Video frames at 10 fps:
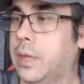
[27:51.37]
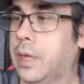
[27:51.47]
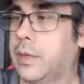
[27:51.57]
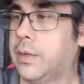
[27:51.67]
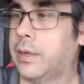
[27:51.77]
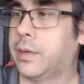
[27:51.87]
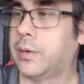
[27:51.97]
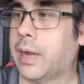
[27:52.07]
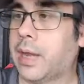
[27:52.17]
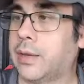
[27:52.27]
and the
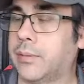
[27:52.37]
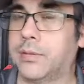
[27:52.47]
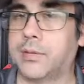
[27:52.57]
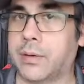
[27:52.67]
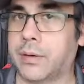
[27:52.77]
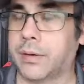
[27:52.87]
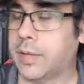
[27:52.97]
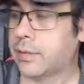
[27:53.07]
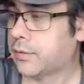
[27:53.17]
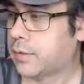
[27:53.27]
other items that are
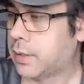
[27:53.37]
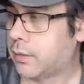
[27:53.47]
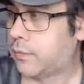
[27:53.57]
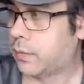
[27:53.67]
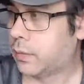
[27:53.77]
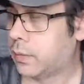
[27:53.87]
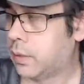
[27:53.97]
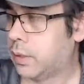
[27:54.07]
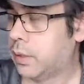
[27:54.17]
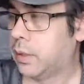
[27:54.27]
necessary
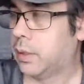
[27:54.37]
for